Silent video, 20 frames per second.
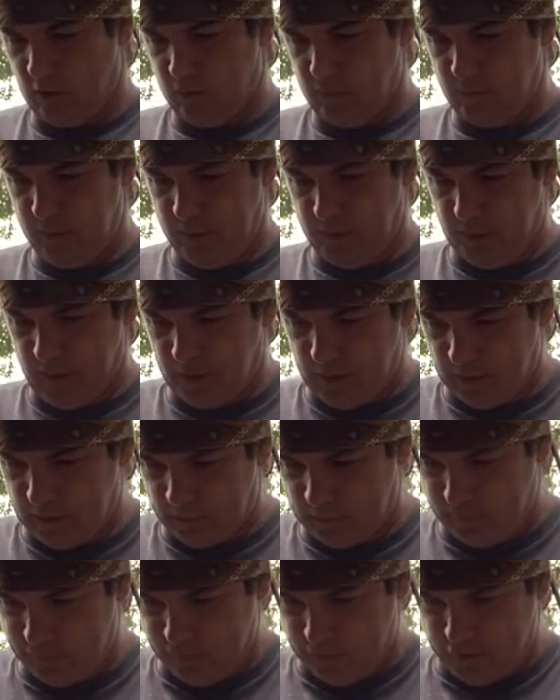may not have
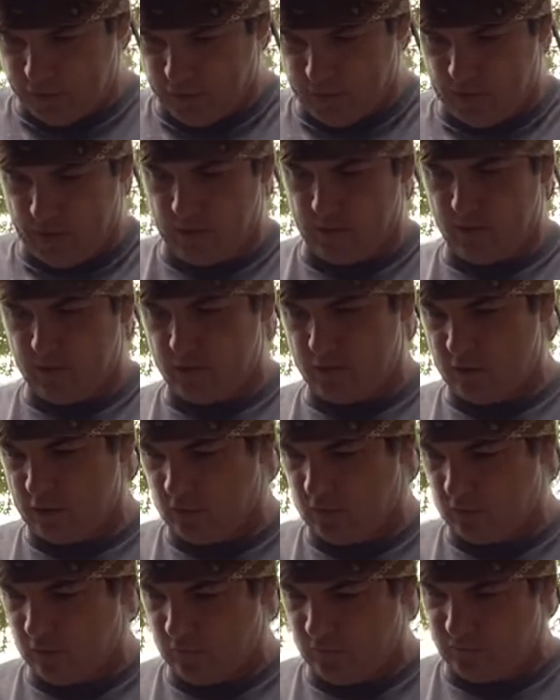seen this
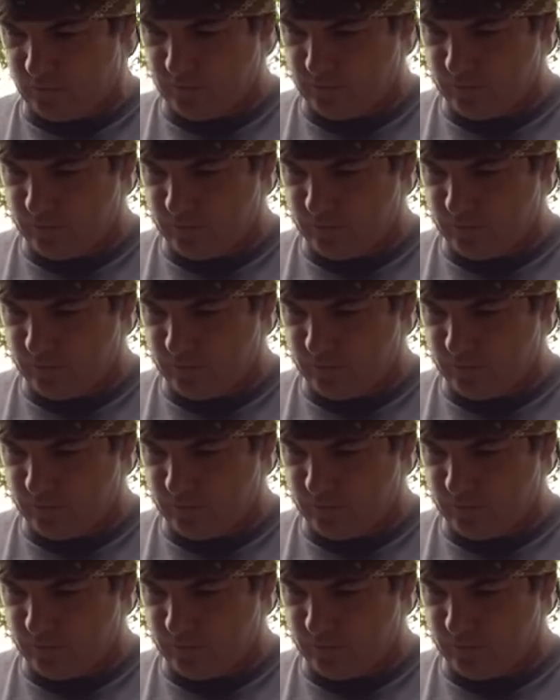stuff.